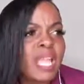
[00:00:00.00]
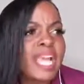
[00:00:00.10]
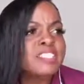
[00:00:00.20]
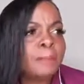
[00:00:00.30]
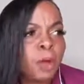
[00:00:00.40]

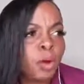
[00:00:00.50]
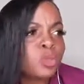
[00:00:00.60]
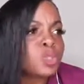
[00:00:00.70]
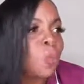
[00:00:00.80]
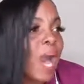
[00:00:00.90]
as the
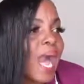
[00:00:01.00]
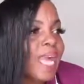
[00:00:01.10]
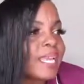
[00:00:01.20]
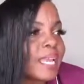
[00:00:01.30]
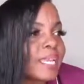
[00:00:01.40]
polls
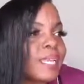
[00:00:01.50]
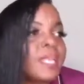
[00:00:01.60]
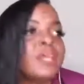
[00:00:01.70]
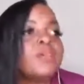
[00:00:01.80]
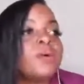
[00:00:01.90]
widen,
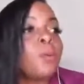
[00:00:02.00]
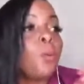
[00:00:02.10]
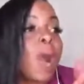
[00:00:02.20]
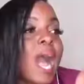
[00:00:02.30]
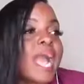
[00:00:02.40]

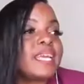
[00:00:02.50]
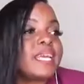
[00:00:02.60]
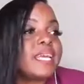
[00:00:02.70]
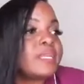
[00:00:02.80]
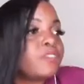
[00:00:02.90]

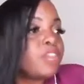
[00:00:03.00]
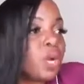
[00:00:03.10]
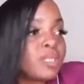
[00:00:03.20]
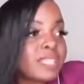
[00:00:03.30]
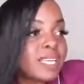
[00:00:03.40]
the
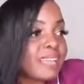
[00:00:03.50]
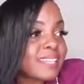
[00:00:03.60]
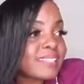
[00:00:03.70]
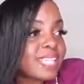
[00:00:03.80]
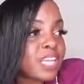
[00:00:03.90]
only thing
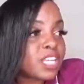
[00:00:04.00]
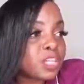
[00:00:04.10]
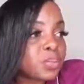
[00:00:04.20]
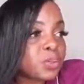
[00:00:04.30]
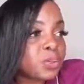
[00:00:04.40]
that's telling
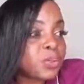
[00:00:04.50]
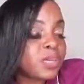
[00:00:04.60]
you